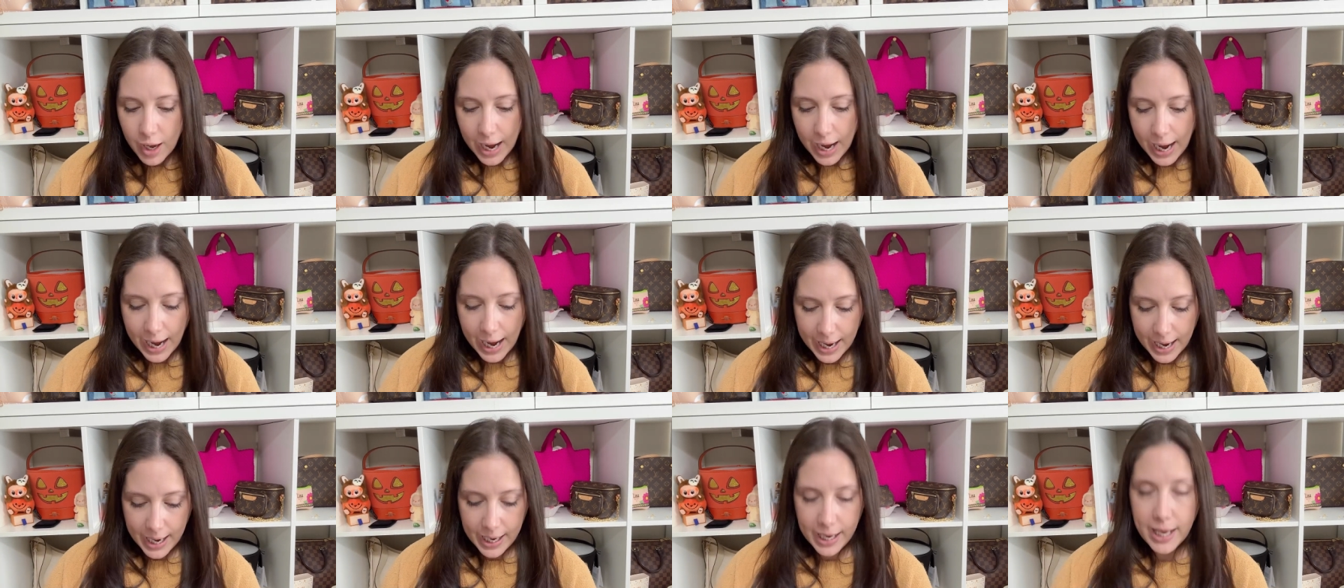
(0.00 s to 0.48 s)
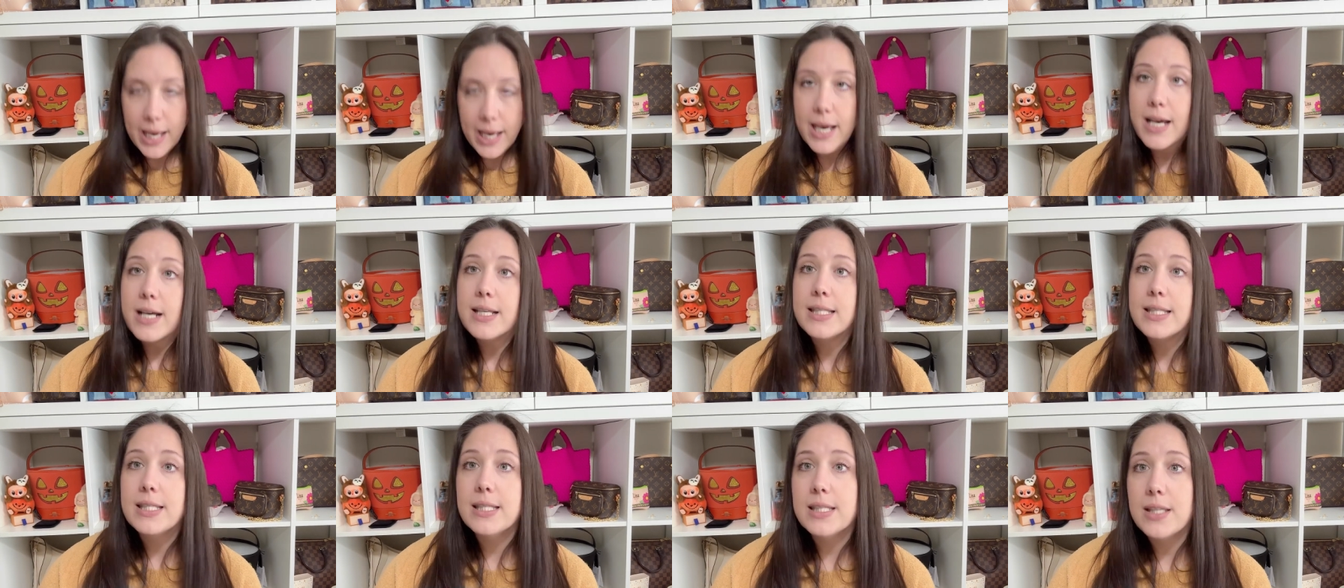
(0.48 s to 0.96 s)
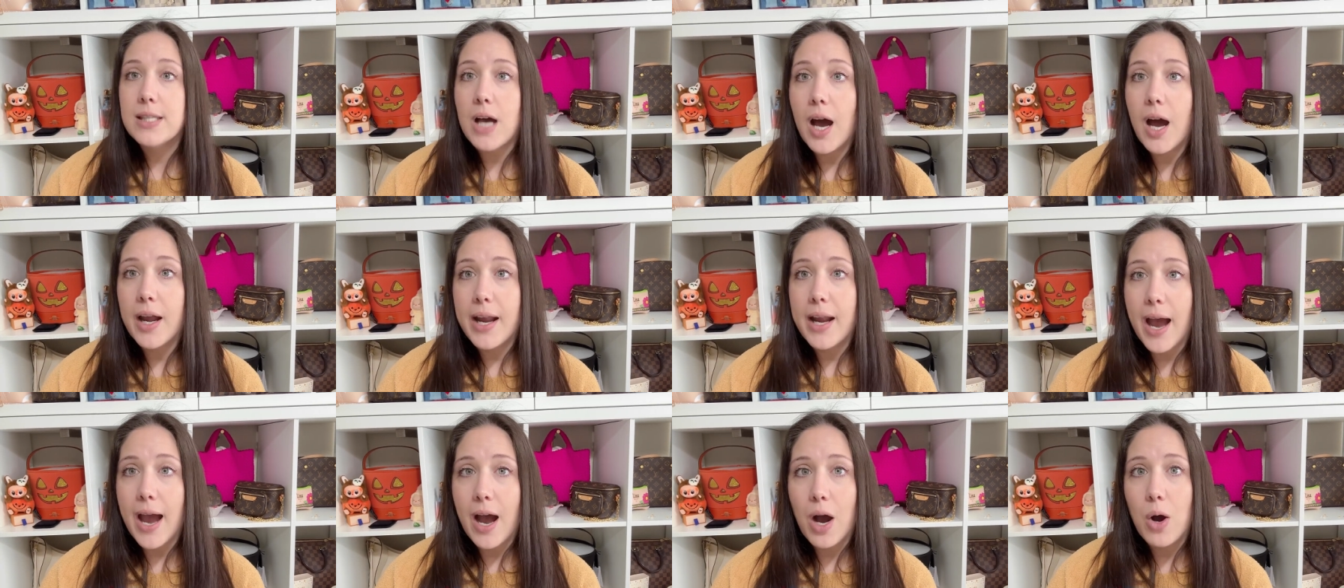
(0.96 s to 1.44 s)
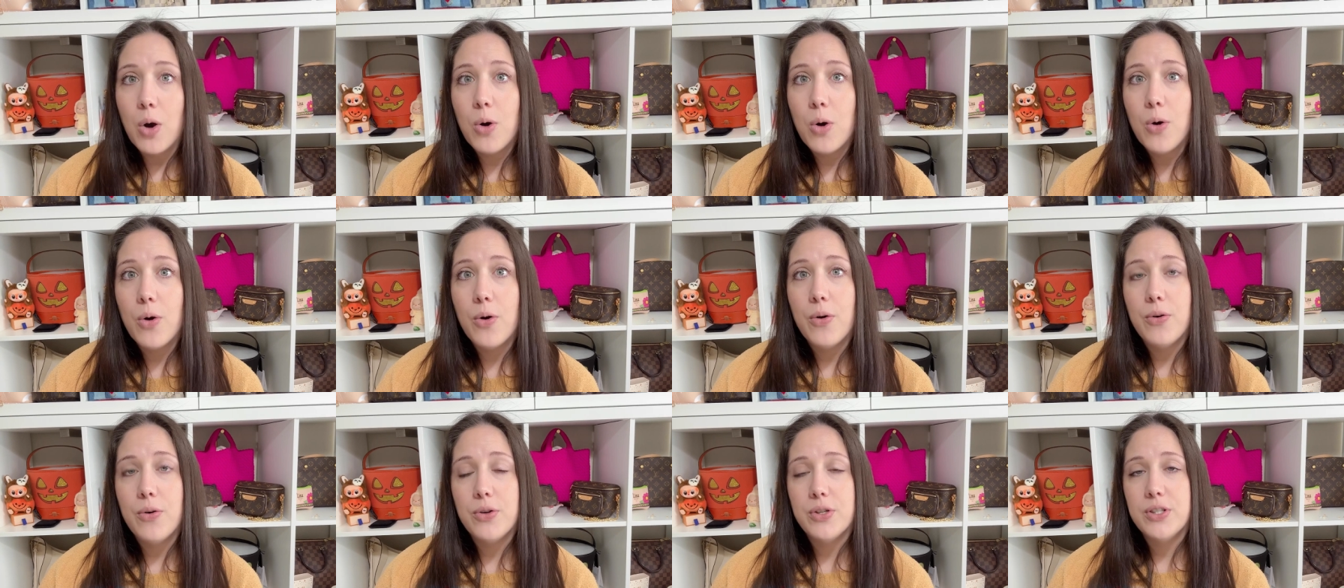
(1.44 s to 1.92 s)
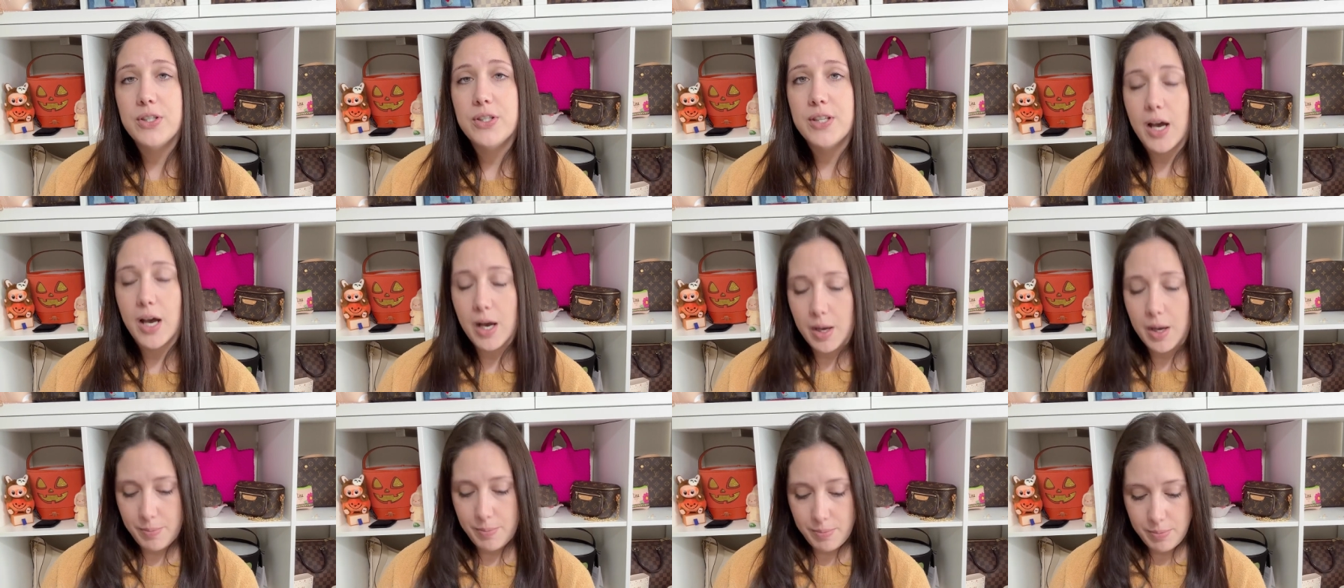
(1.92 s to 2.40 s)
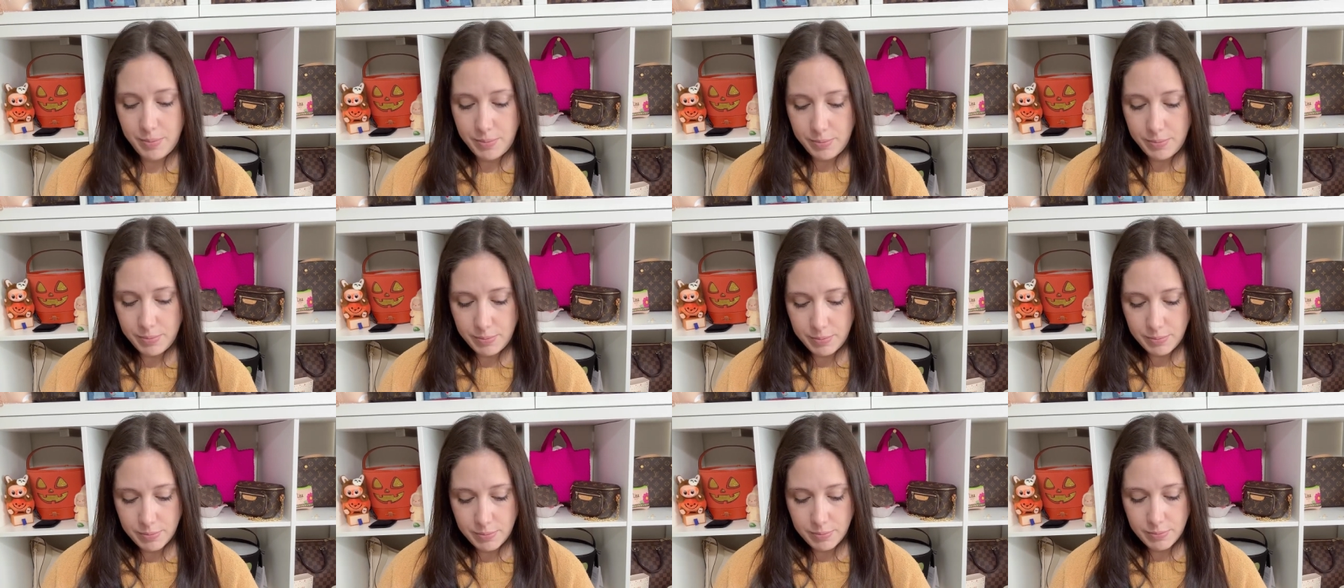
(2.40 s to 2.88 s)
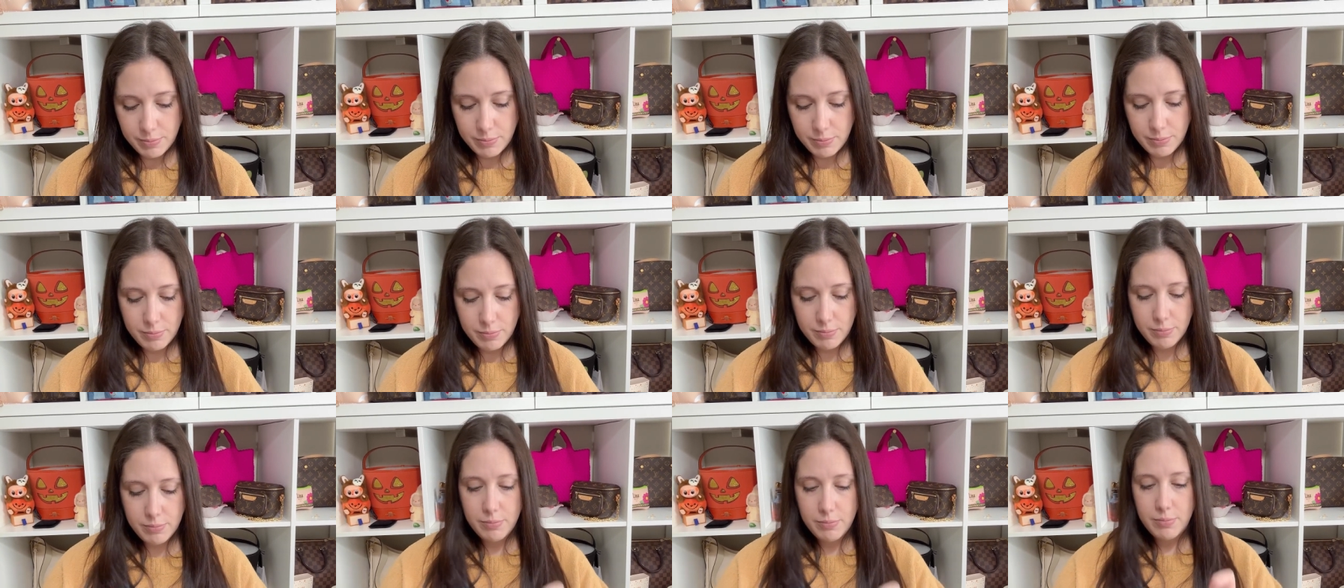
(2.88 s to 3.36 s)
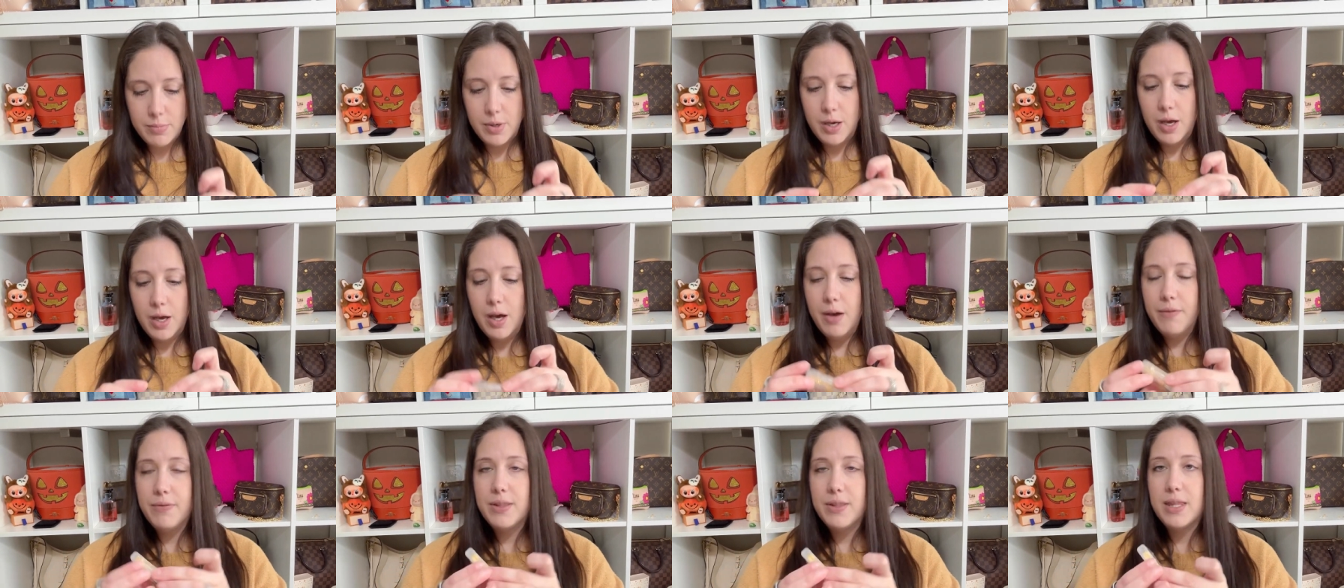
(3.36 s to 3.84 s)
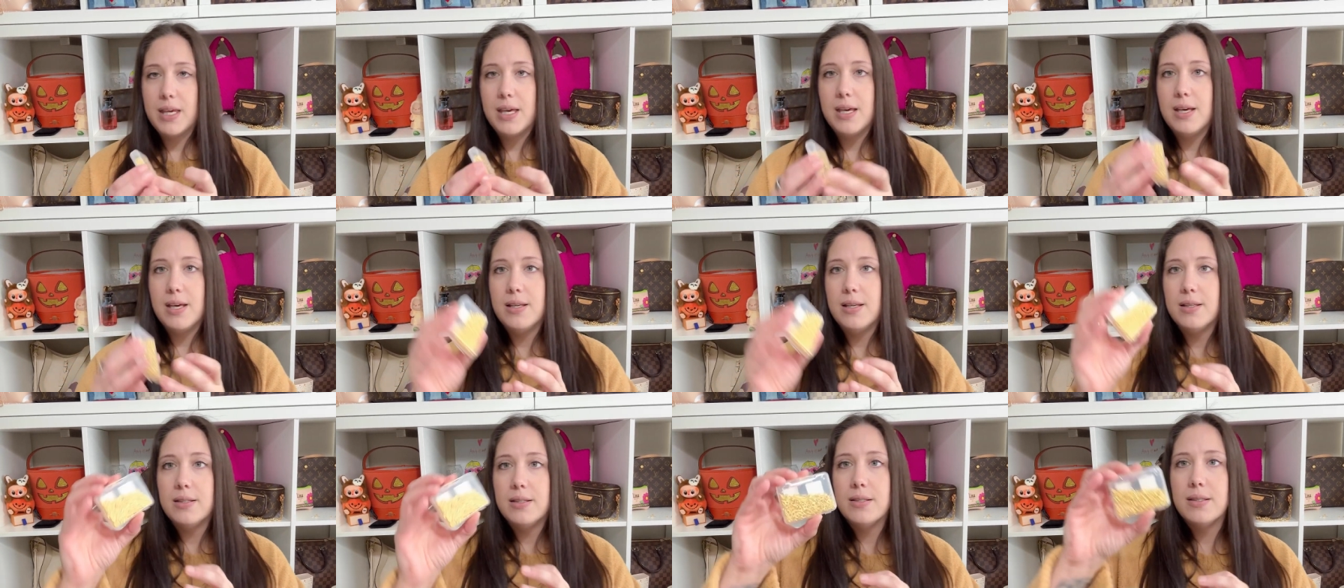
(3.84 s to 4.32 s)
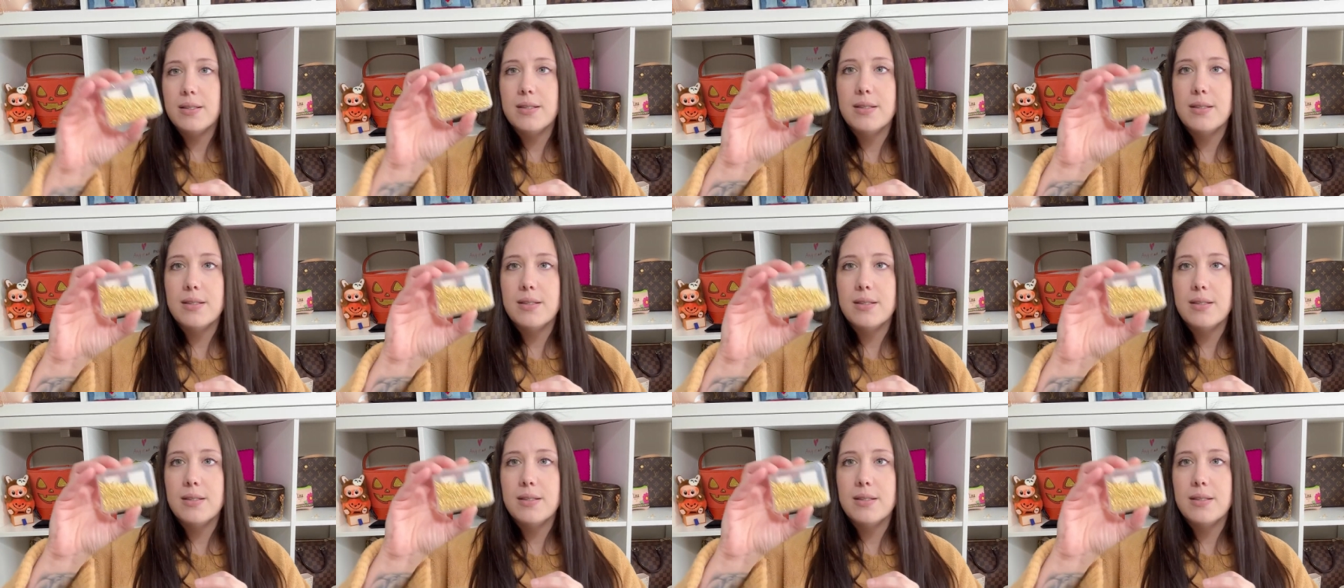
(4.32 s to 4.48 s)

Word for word: I sought out some of these.